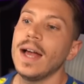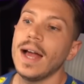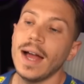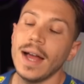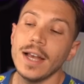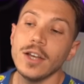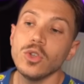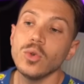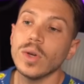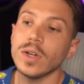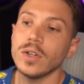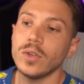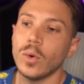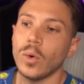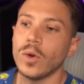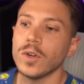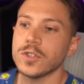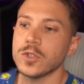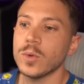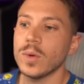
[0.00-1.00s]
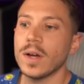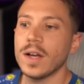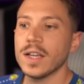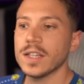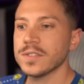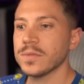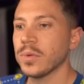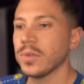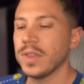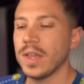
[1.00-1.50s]
And you can also
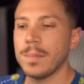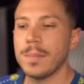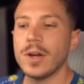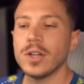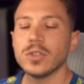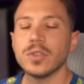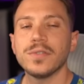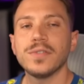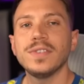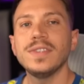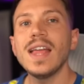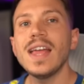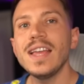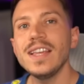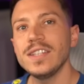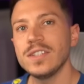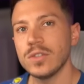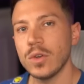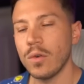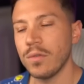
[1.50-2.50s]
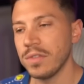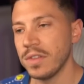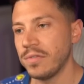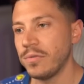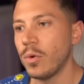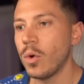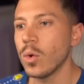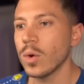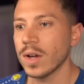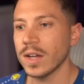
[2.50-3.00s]
ask for the amount of days of the
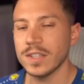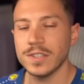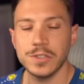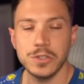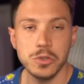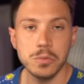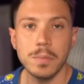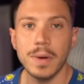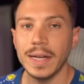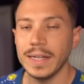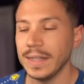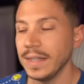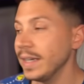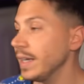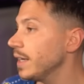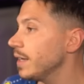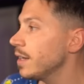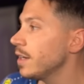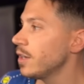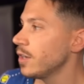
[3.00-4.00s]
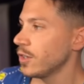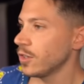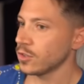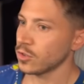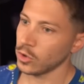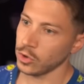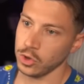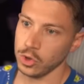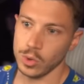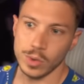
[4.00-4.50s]
forecast you might need.
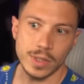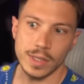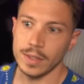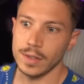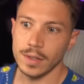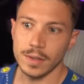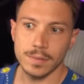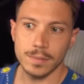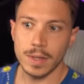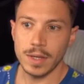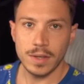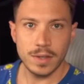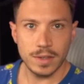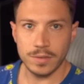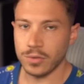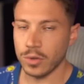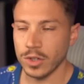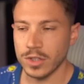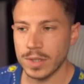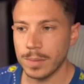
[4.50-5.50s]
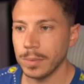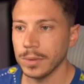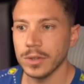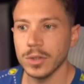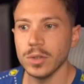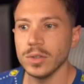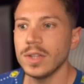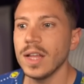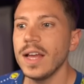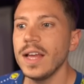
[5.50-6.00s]
So do you need it, for example,
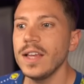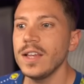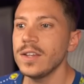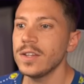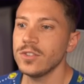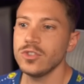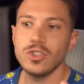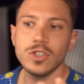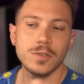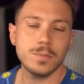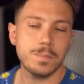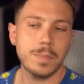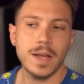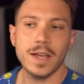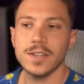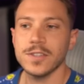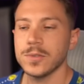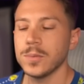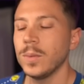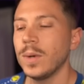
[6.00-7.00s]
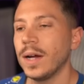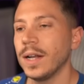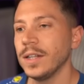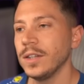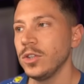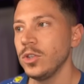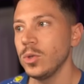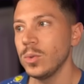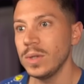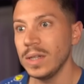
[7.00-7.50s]
today, just past 1?
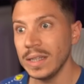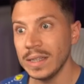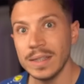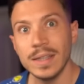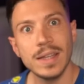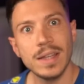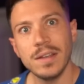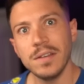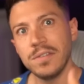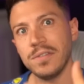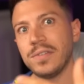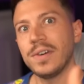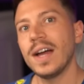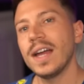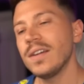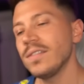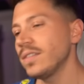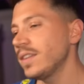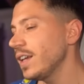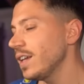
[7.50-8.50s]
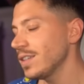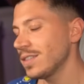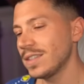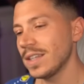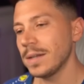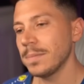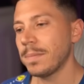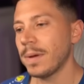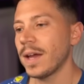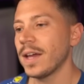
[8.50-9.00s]
Do you need 5 days,
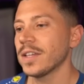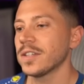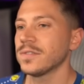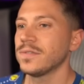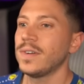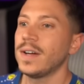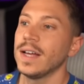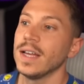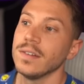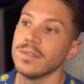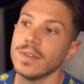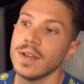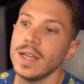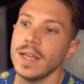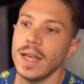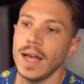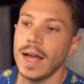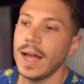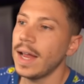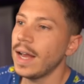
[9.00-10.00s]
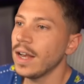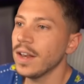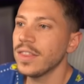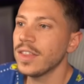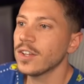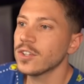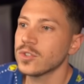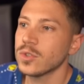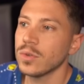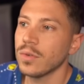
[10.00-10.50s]
then past 5? And
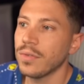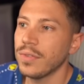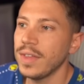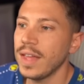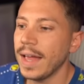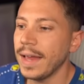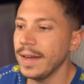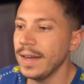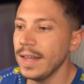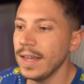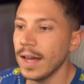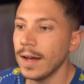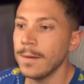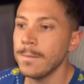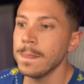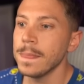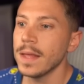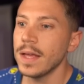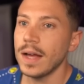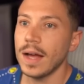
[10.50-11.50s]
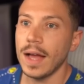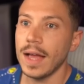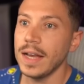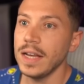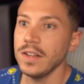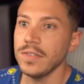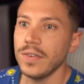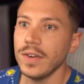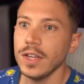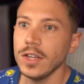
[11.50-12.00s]
that's sort of the idea. And
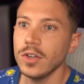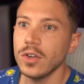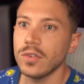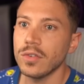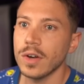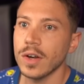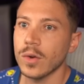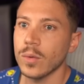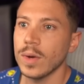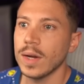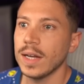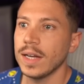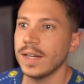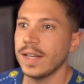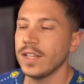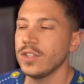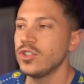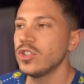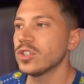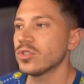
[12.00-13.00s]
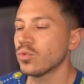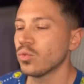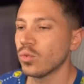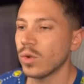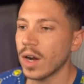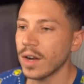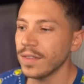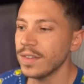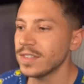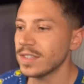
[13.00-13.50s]
if I go very quickly and I just
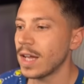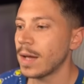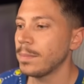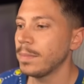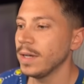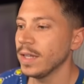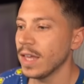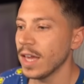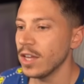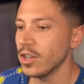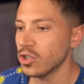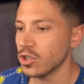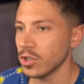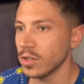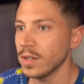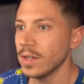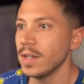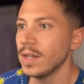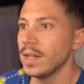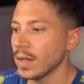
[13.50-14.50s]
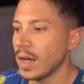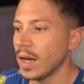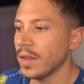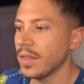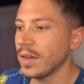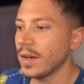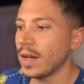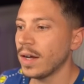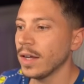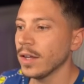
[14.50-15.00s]
run this application and
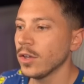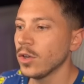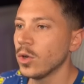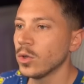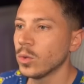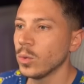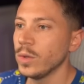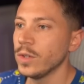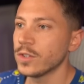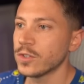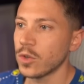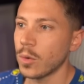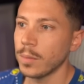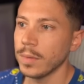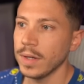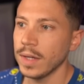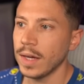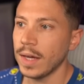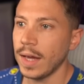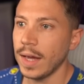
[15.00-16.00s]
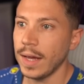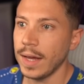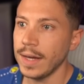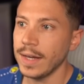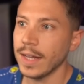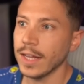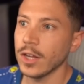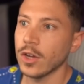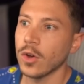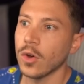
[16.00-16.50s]
then I go to Insomnia and
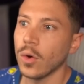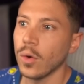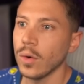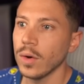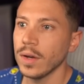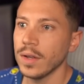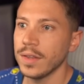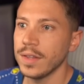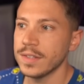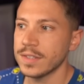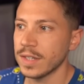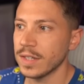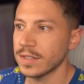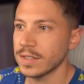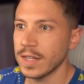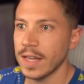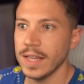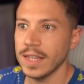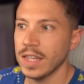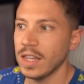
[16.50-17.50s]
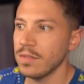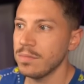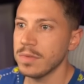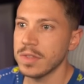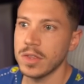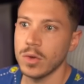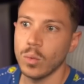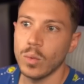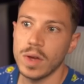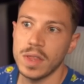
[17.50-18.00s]
I call this and say, give me
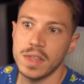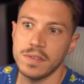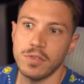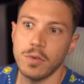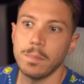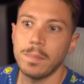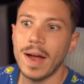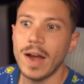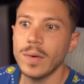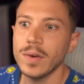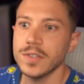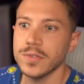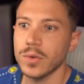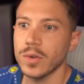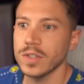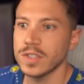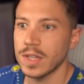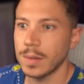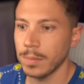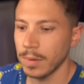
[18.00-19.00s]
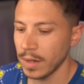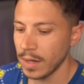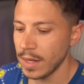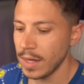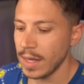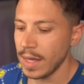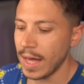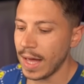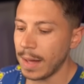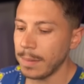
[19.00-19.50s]
the weather for Paris, for example,
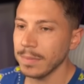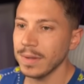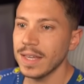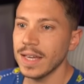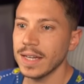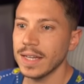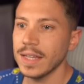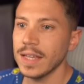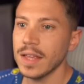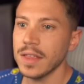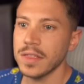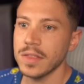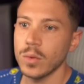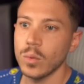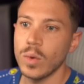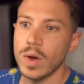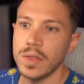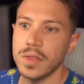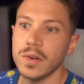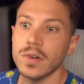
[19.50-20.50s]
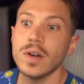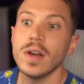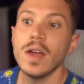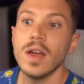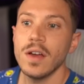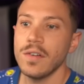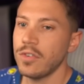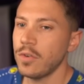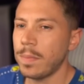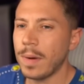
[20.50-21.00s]
I'm getting the weather
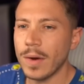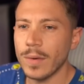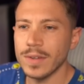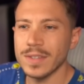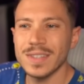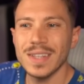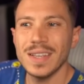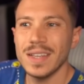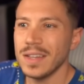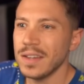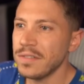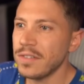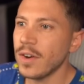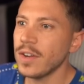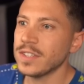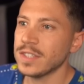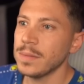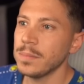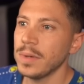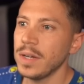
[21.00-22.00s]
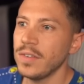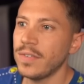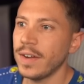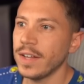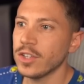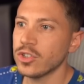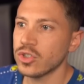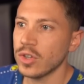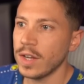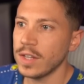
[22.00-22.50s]
for Paris. Very simple. If I
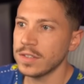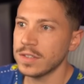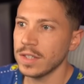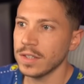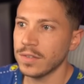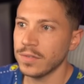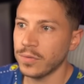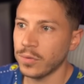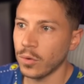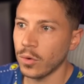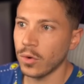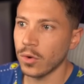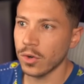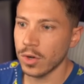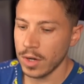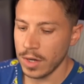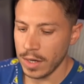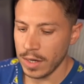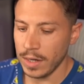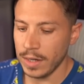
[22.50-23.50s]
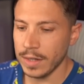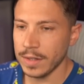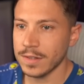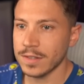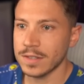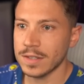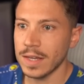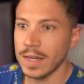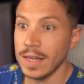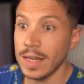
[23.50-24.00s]
change it for, let's
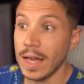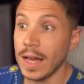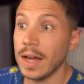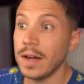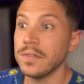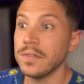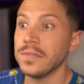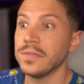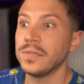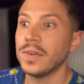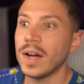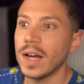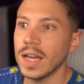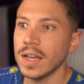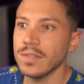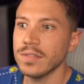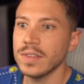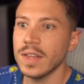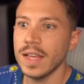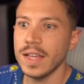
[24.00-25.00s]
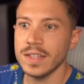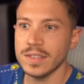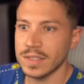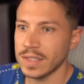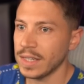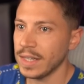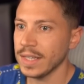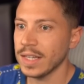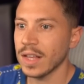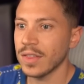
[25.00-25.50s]
say, 5 days,
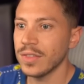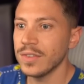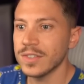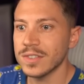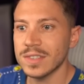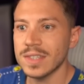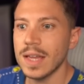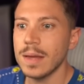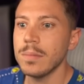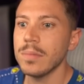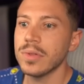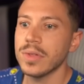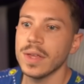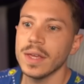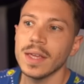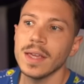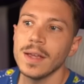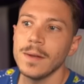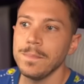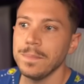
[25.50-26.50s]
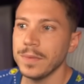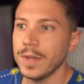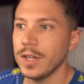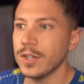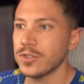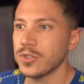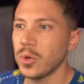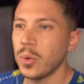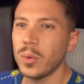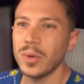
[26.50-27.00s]
then I get the same thing and
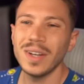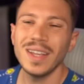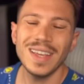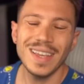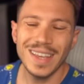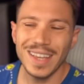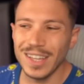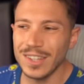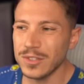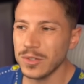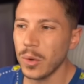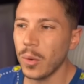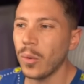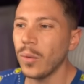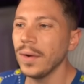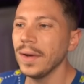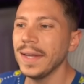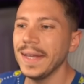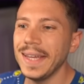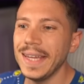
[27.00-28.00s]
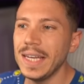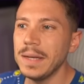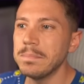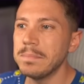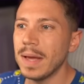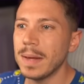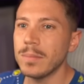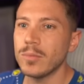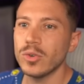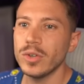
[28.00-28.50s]
so on. It's all in
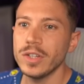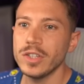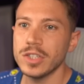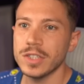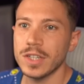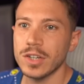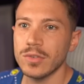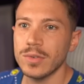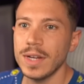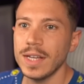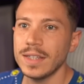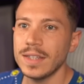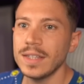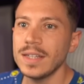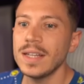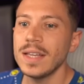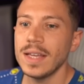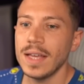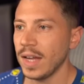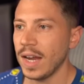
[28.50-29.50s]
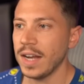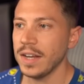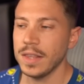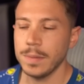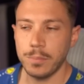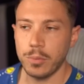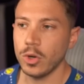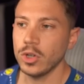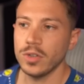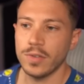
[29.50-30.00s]
memory generated. And the
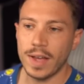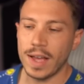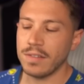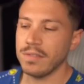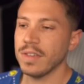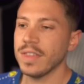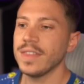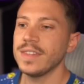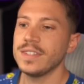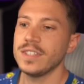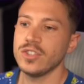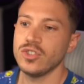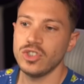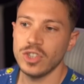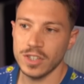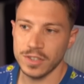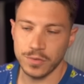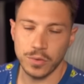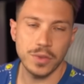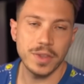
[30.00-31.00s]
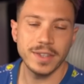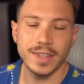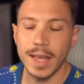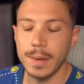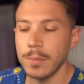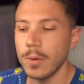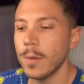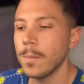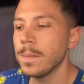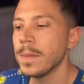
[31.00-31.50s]
point of having this is just for the
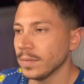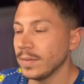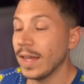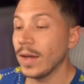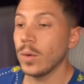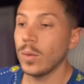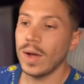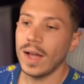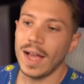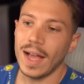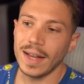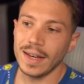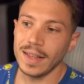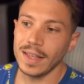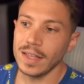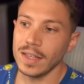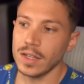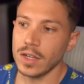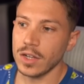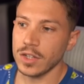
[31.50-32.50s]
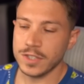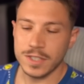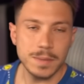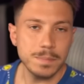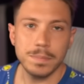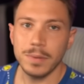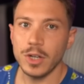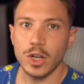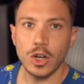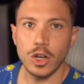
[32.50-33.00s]
demo. Now, adding
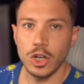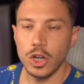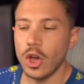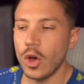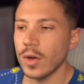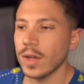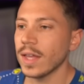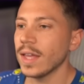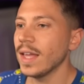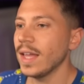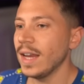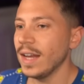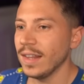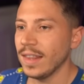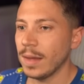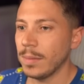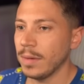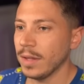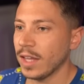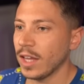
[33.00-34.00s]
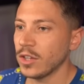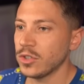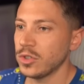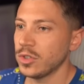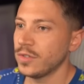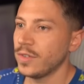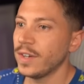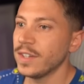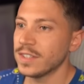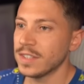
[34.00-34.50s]
simple logging in the application is
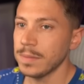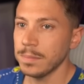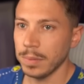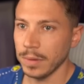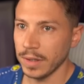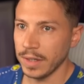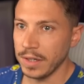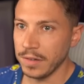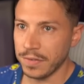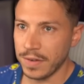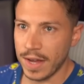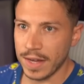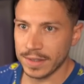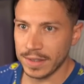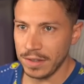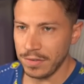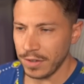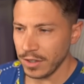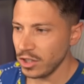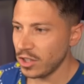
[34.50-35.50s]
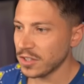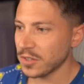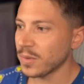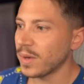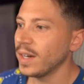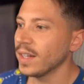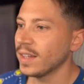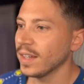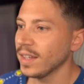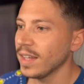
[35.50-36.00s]
very simple. In fact, if I just
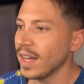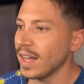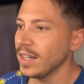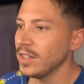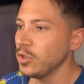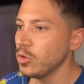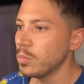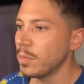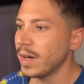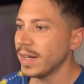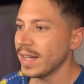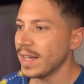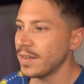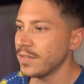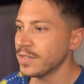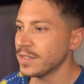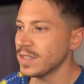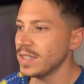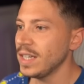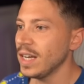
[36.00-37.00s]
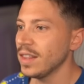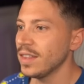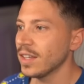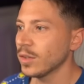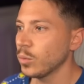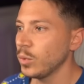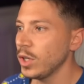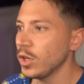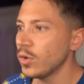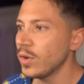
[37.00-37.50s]
run it again, you might have seen that
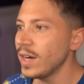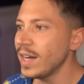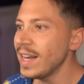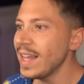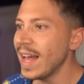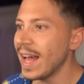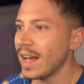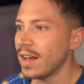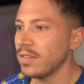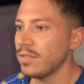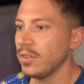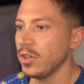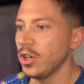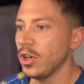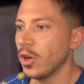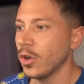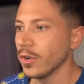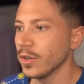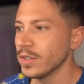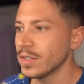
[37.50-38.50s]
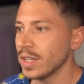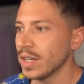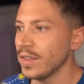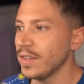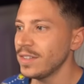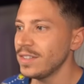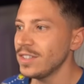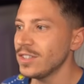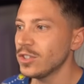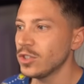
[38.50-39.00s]
we already have logs, and
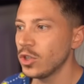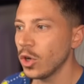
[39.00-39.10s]
this is